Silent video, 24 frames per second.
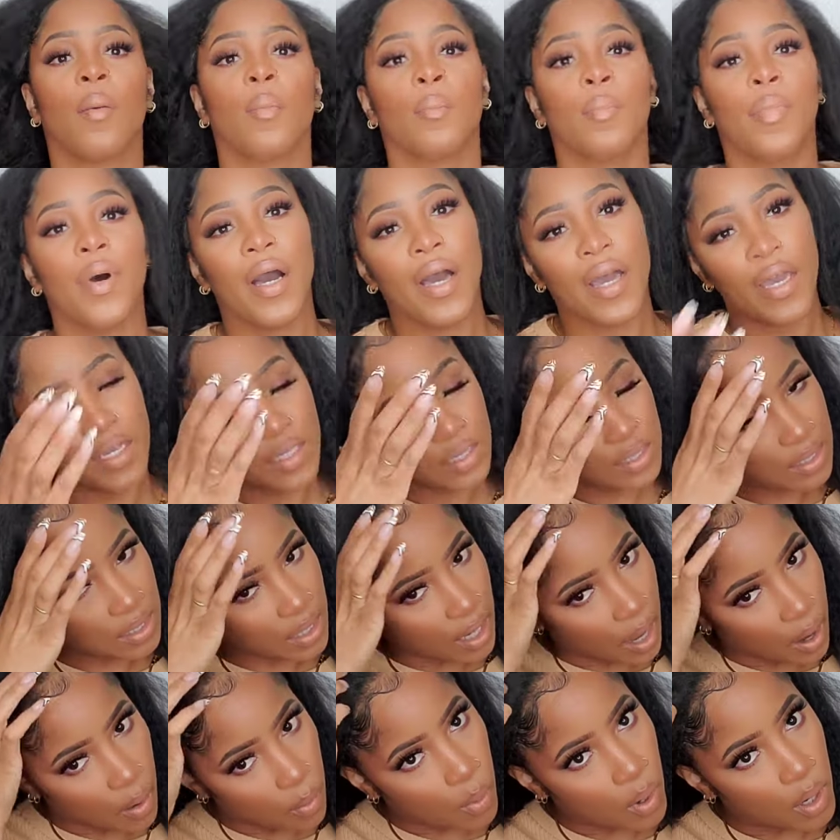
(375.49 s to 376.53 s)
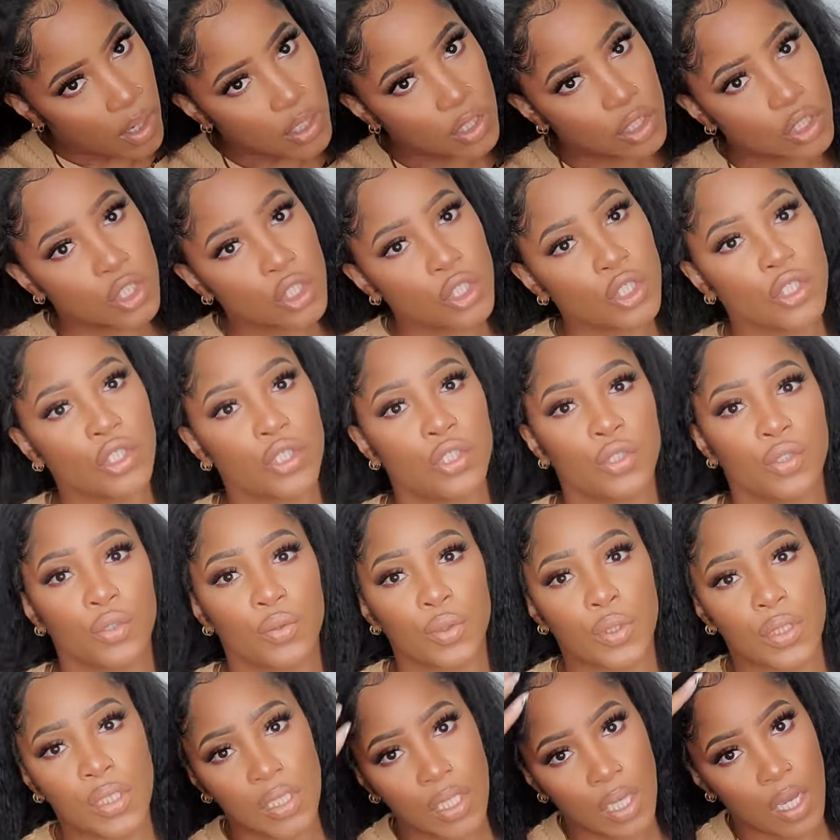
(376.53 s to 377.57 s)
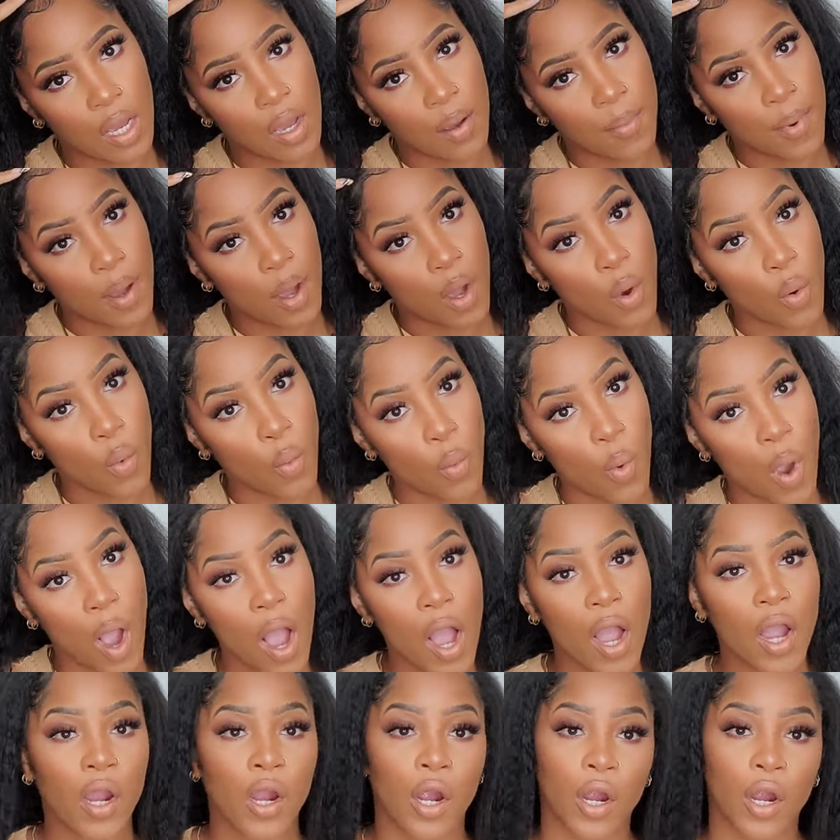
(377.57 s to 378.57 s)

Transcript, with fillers: But I want to do some wand